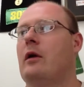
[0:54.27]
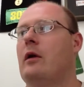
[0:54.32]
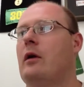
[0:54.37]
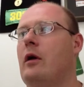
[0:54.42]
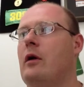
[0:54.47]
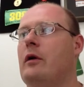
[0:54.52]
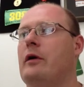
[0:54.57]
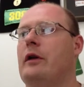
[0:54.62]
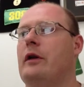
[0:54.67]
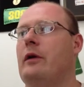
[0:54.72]

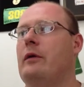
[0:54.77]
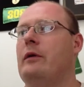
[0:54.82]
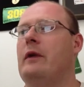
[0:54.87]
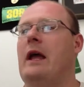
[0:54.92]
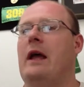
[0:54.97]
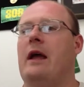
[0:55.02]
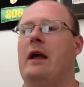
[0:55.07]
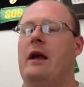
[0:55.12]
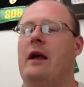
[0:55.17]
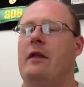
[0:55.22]
cardio
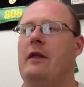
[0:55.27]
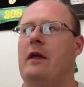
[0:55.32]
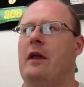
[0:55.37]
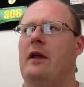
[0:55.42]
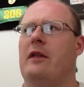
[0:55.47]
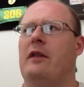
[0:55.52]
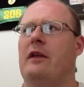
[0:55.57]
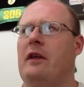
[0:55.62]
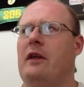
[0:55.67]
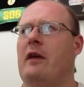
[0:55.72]
day, and then I
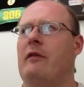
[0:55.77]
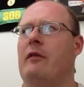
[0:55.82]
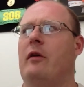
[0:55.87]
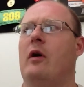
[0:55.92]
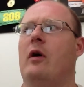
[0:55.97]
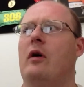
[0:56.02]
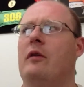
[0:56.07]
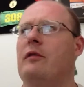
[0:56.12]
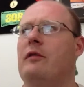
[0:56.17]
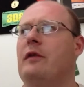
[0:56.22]
think you have
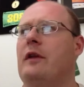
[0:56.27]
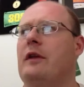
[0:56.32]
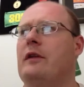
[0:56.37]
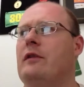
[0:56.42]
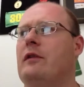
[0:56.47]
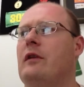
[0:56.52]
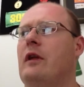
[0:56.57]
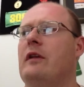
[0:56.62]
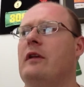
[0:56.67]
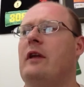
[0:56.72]
off like
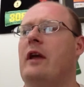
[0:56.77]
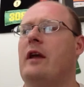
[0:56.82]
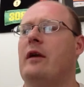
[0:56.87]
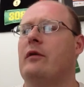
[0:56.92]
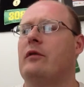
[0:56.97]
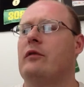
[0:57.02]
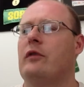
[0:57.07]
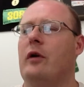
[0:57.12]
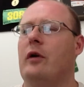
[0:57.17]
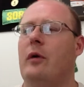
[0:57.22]
a day
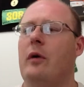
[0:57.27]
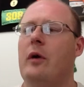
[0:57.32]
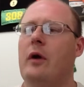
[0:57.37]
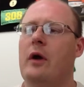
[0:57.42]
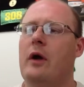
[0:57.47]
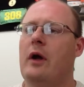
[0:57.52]
or so.